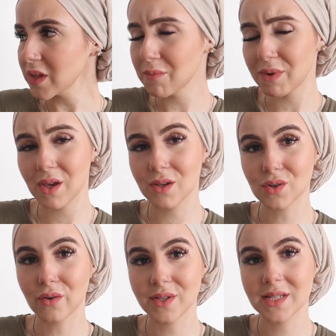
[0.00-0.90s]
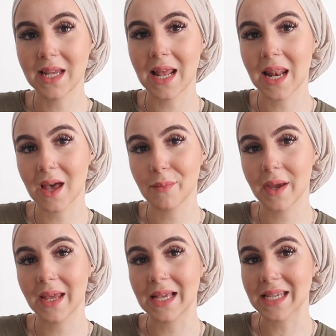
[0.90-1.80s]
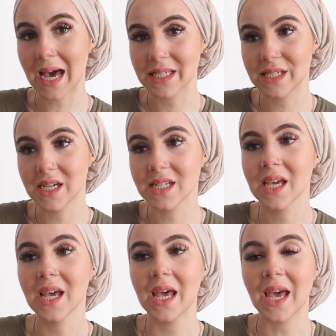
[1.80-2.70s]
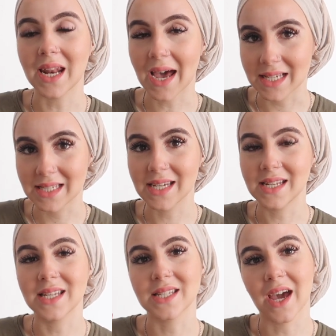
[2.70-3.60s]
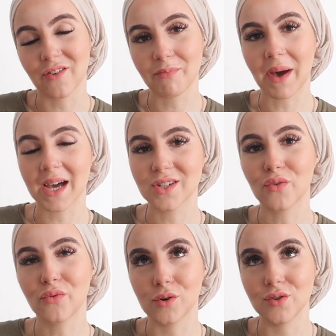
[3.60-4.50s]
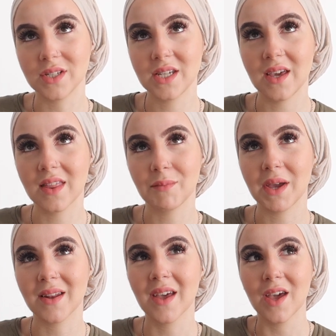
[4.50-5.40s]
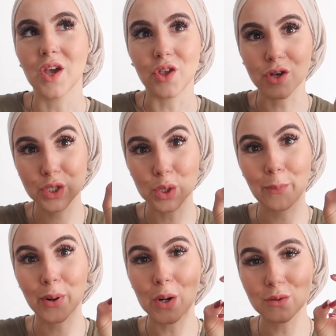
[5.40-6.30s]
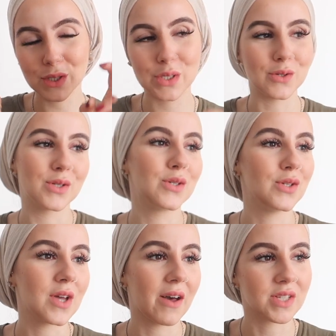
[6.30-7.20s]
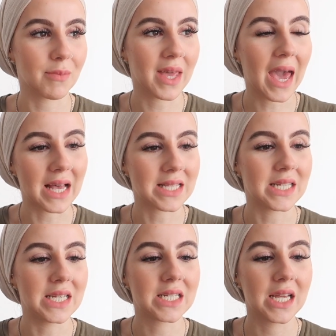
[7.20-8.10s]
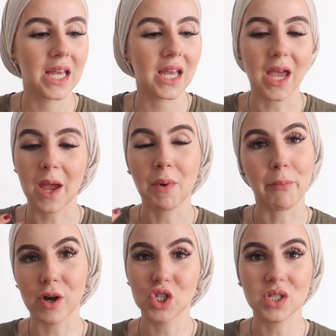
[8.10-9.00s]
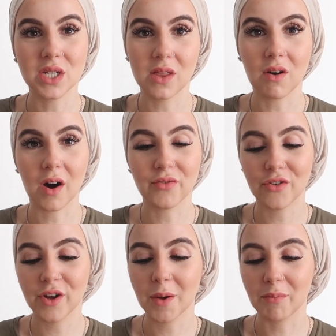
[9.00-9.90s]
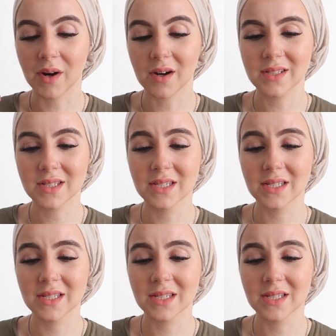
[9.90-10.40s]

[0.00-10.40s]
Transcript: because obviously lemon is acid and acid is kind of bad for your teeth I mean you're supposed to as soon as you have something acid um, brush your teeth after it but